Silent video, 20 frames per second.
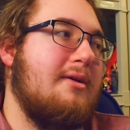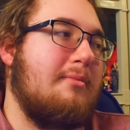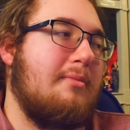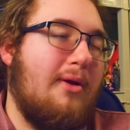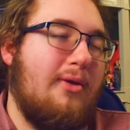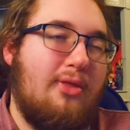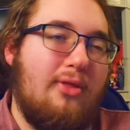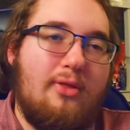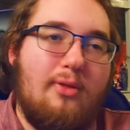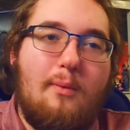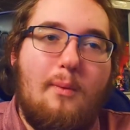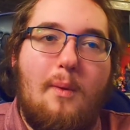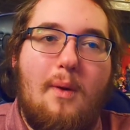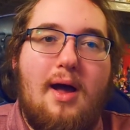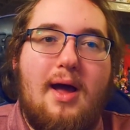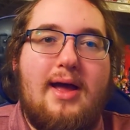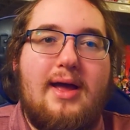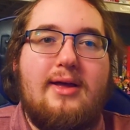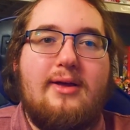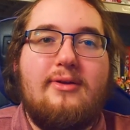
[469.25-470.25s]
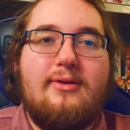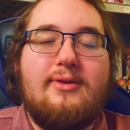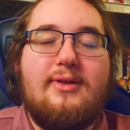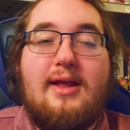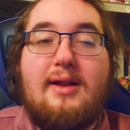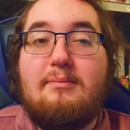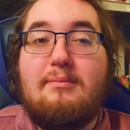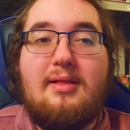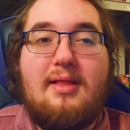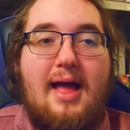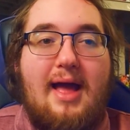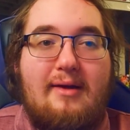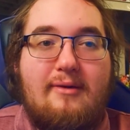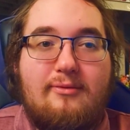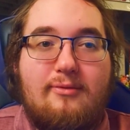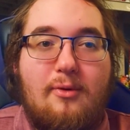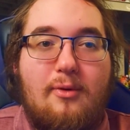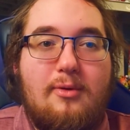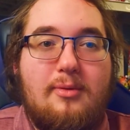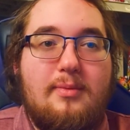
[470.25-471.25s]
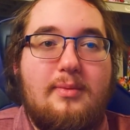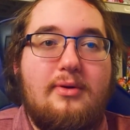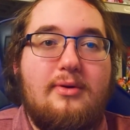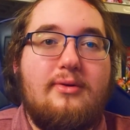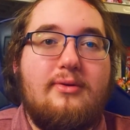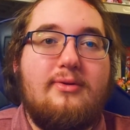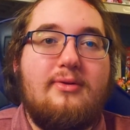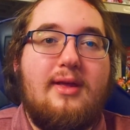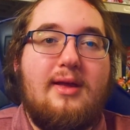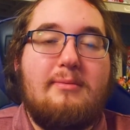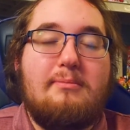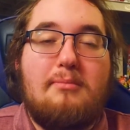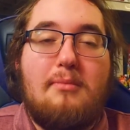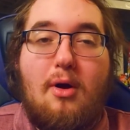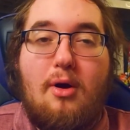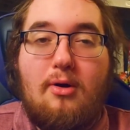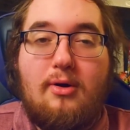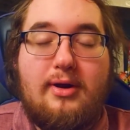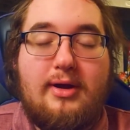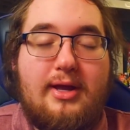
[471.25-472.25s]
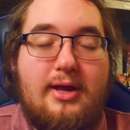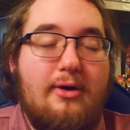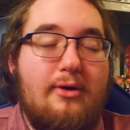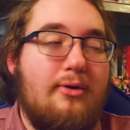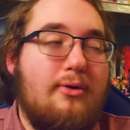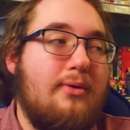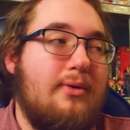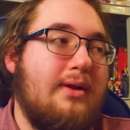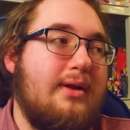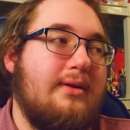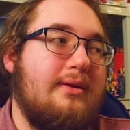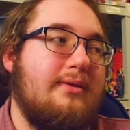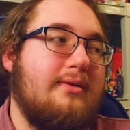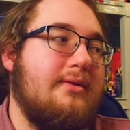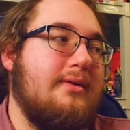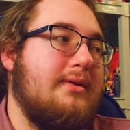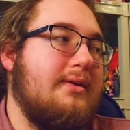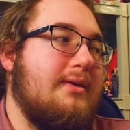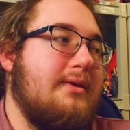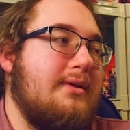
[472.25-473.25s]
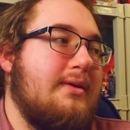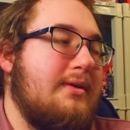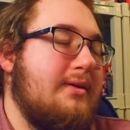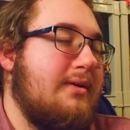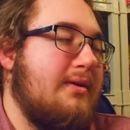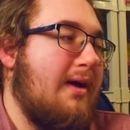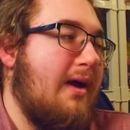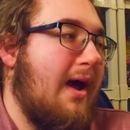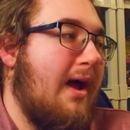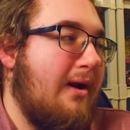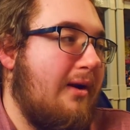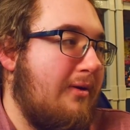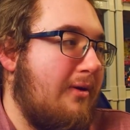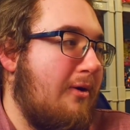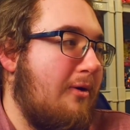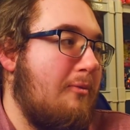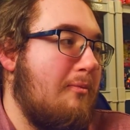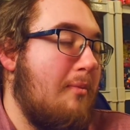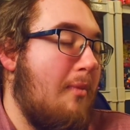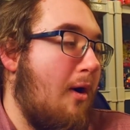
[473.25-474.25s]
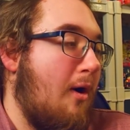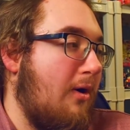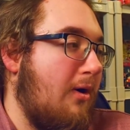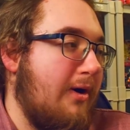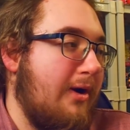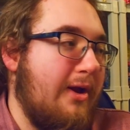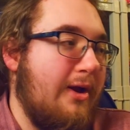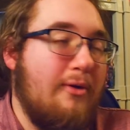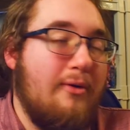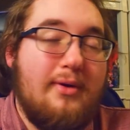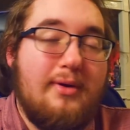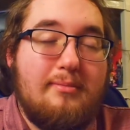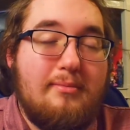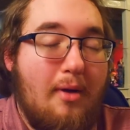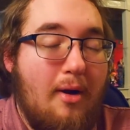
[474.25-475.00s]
Breath of the Wild, and platformers like Mario and I don't know, Mario.